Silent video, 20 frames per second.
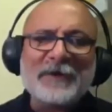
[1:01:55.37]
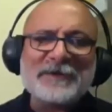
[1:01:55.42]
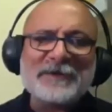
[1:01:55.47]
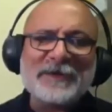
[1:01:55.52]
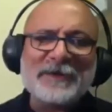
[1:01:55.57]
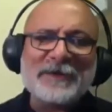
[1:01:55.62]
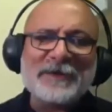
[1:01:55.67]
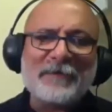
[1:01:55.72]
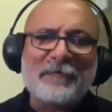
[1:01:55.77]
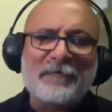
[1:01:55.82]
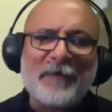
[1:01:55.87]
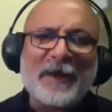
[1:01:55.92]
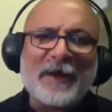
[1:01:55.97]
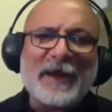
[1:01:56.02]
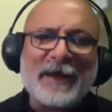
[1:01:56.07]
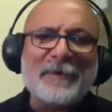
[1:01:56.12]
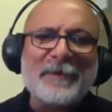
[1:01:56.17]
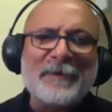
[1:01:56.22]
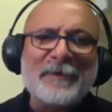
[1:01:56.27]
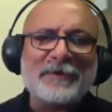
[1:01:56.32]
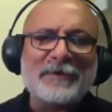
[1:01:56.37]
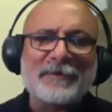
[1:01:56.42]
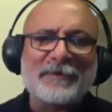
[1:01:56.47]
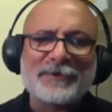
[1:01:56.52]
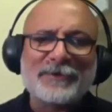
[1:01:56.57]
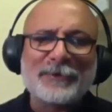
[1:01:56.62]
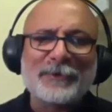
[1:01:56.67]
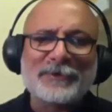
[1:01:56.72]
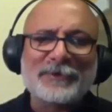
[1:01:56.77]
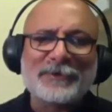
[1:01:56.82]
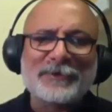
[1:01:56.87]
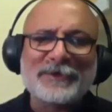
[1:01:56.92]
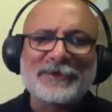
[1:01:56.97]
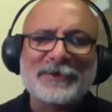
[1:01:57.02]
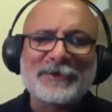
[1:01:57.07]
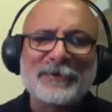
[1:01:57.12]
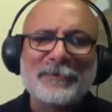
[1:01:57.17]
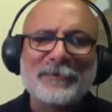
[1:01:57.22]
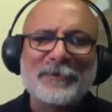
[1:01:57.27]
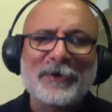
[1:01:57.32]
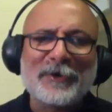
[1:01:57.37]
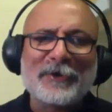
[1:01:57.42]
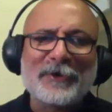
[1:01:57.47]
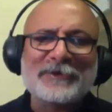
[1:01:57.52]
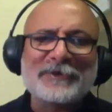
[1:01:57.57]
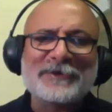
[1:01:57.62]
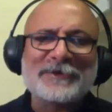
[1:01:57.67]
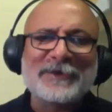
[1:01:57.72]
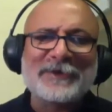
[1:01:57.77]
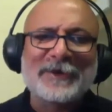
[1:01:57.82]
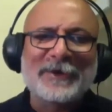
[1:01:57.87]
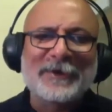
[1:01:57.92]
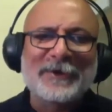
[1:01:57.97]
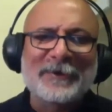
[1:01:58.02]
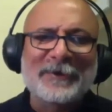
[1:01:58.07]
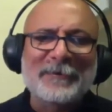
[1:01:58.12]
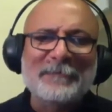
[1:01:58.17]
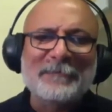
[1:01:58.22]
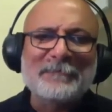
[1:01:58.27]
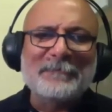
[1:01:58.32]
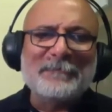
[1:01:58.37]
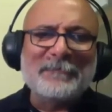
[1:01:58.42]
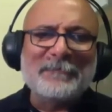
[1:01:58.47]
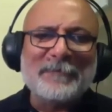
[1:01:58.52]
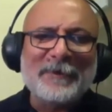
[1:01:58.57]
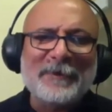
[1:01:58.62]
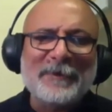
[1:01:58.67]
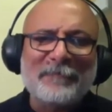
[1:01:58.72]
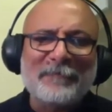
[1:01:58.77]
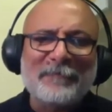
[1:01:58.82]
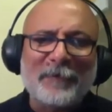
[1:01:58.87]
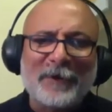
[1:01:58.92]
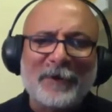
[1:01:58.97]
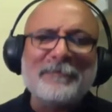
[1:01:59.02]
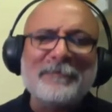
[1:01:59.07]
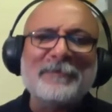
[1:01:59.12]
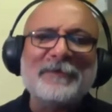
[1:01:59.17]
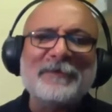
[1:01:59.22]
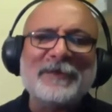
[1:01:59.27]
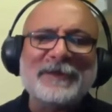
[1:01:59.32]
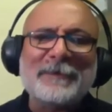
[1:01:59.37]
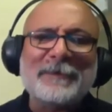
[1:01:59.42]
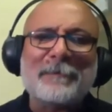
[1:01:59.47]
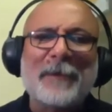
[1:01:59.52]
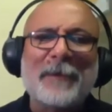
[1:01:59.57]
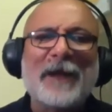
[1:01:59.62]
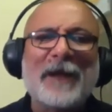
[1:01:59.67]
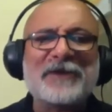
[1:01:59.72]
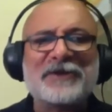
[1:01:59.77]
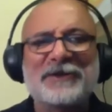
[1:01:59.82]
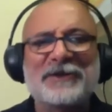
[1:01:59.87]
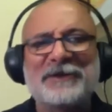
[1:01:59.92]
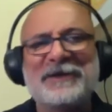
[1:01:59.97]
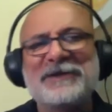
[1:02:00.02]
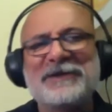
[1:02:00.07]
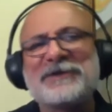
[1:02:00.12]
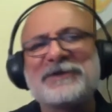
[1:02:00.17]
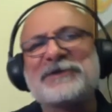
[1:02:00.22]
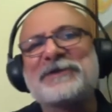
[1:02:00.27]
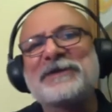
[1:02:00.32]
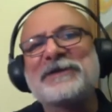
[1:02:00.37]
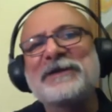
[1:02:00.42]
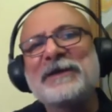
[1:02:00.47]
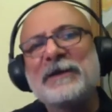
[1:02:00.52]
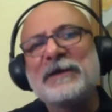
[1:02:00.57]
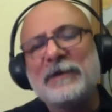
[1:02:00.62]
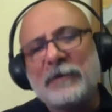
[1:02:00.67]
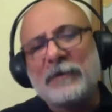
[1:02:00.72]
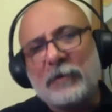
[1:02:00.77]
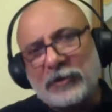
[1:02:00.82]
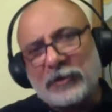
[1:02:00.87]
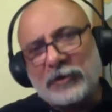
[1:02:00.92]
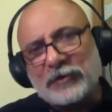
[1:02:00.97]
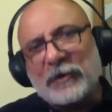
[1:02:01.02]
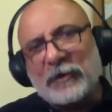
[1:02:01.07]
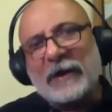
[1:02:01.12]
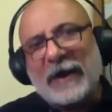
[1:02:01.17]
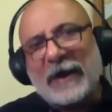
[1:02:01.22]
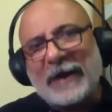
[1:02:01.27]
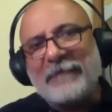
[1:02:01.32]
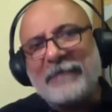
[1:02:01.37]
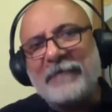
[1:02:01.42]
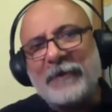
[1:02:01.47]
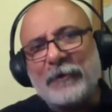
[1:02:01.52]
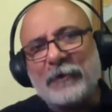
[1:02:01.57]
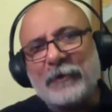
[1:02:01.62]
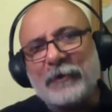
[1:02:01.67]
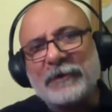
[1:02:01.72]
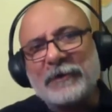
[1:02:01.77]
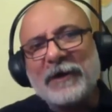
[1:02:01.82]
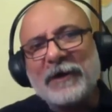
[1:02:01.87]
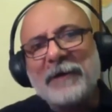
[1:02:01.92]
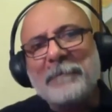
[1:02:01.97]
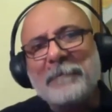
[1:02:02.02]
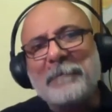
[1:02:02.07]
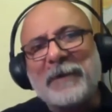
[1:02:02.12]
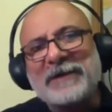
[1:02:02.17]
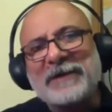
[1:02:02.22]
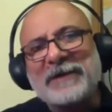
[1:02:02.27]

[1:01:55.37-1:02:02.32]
under very limited resources, because for him, it's a passion. It's also a livelihood. But